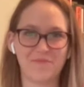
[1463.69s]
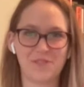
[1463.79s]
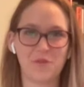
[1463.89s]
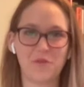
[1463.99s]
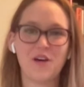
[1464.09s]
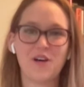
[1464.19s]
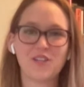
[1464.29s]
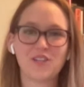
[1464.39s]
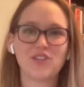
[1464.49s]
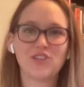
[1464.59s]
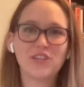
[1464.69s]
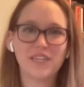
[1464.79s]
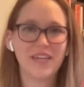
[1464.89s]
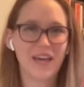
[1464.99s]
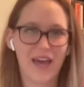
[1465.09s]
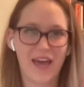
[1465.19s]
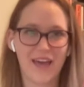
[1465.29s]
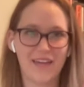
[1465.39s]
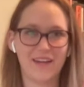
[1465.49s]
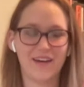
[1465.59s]
So looking
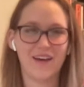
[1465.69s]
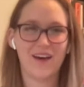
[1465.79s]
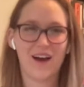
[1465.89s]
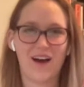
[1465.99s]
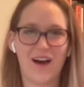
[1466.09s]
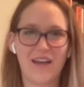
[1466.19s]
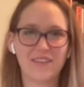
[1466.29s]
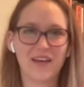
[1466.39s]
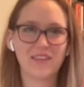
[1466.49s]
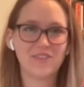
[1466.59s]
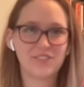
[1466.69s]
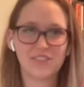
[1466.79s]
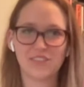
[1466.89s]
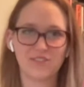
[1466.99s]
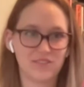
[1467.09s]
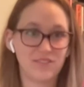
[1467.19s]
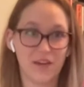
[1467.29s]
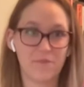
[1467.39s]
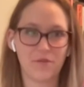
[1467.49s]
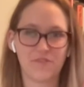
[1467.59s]
ahead, I'd love to
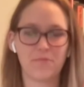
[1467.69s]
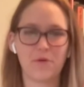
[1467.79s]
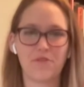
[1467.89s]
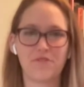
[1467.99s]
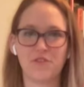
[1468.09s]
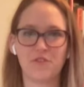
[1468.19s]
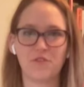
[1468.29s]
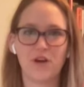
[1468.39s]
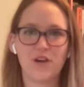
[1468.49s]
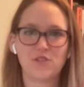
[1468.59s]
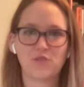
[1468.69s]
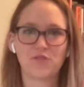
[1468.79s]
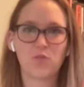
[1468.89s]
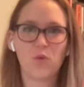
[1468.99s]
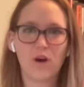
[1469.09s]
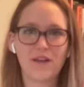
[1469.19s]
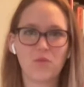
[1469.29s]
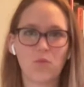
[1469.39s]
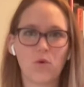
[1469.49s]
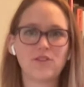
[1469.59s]
get from both of you sort of
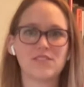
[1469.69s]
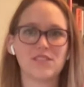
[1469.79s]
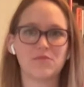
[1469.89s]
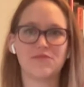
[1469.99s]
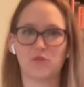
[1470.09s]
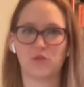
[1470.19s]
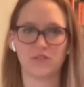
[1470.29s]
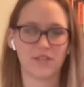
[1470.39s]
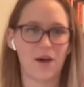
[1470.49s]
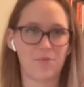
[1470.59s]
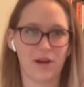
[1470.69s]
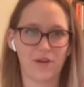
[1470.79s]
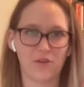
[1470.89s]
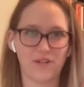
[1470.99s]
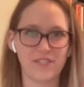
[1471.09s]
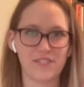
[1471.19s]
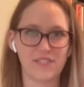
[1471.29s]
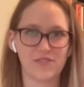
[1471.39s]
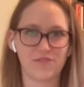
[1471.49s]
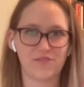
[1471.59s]
what are some of your top
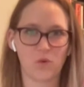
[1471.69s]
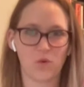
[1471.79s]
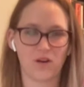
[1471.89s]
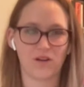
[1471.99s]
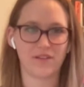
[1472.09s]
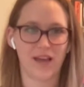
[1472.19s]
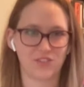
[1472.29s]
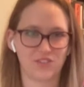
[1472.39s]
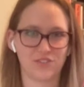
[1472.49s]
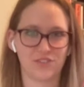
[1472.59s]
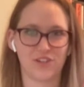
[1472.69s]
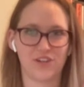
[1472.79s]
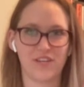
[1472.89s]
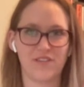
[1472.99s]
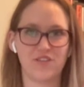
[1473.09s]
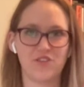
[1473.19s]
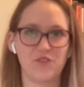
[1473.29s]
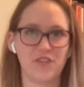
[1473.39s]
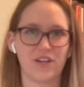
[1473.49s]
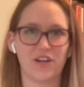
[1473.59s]
priorities for national security in the
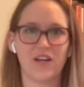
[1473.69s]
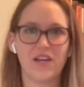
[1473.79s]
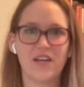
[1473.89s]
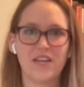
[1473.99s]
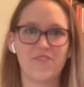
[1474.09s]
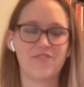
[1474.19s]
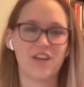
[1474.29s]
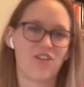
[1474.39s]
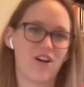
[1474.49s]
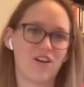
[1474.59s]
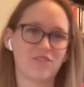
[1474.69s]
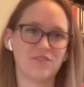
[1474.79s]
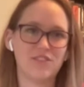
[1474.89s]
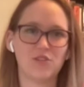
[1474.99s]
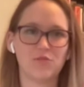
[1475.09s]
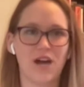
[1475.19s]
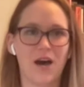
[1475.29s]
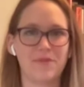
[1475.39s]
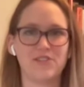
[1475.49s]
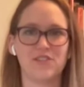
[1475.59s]
new year? If there are,
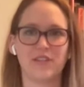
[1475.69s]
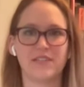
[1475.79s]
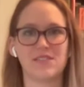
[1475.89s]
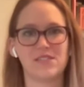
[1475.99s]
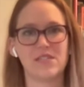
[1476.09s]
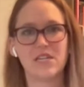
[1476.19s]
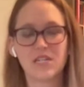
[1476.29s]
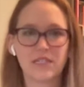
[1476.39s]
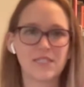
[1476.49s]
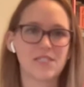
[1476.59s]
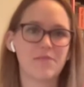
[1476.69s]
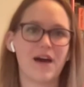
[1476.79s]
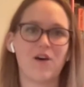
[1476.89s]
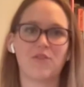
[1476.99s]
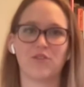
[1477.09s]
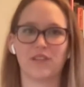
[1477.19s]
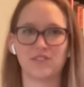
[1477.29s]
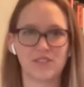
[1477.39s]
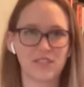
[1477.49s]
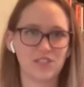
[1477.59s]
topics you'd like to see hearings about or
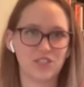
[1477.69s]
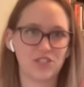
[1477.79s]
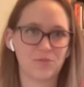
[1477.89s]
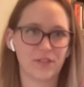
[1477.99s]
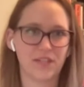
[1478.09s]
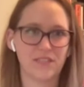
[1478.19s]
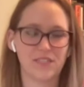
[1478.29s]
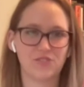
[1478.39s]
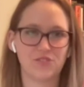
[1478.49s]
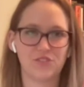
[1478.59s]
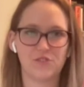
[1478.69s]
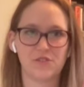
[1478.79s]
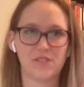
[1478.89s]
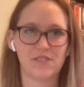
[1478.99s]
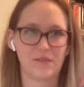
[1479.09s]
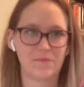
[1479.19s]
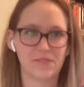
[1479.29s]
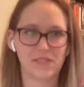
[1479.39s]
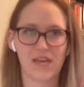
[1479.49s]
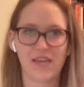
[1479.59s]
legislation you're planning to introduce. It
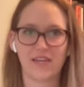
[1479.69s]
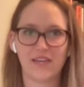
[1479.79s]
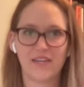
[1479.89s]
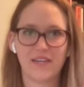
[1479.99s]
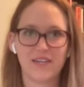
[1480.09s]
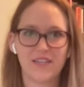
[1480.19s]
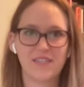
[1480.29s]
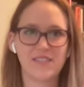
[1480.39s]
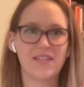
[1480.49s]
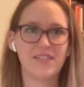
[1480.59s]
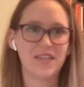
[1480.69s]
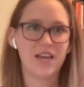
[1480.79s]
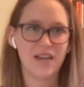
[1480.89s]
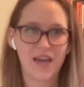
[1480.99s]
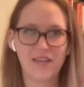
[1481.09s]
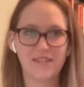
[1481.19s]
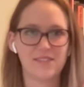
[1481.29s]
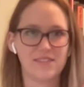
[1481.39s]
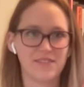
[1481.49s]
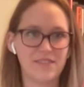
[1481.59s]
seems like this NDAA
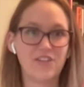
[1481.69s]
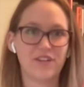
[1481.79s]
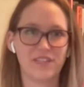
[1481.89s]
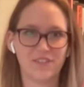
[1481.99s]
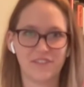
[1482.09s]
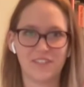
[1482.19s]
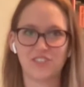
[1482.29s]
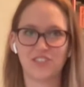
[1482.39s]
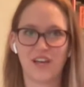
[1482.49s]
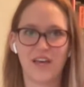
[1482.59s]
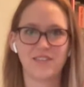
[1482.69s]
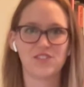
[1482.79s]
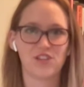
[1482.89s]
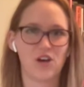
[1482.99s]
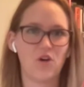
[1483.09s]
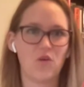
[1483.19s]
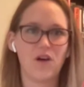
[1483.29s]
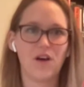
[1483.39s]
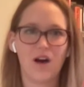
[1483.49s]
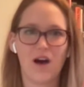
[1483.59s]
is nearing the finish line. So,
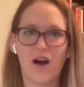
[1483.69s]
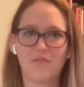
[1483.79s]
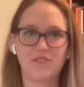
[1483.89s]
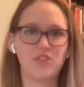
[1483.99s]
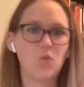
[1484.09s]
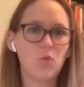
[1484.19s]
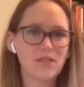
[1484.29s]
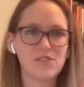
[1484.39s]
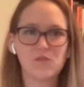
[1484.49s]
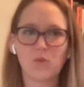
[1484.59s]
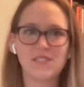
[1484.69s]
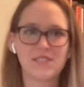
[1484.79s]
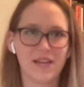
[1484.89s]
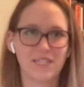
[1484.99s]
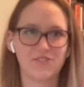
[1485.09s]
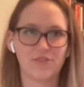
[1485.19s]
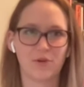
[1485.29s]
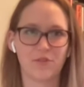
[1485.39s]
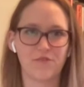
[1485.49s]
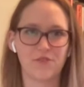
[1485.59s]
what's next for
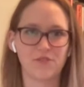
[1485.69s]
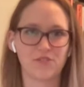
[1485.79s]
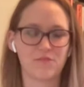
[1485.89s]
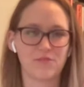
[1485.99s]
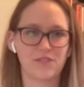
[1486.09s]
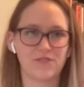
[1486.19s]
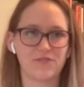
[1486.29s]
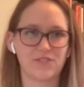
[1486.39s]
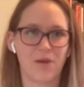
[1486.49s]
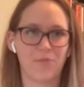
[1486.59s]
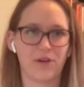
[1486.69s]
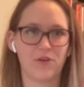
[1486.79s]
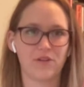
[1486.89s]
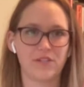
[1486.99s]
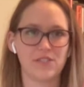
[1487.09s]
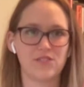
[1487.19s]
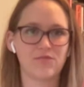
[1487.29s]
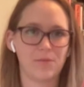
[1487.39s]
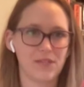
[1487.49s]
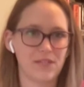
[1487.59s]
both of you in terms of top priorities?
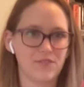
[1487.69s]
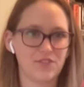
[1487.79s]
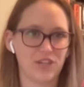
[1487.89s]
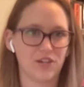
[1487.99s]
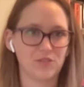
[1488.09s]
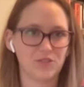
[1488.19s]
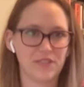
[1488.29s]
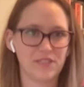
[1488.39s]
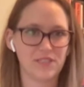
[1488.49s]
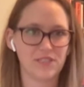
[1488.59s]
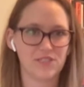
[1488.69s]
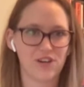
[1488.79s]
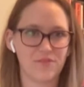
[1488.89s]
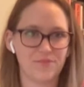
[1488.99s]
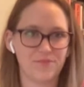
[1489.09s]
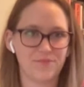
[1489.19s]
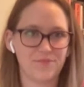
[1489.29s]
Representative Cheryl, would you like to start?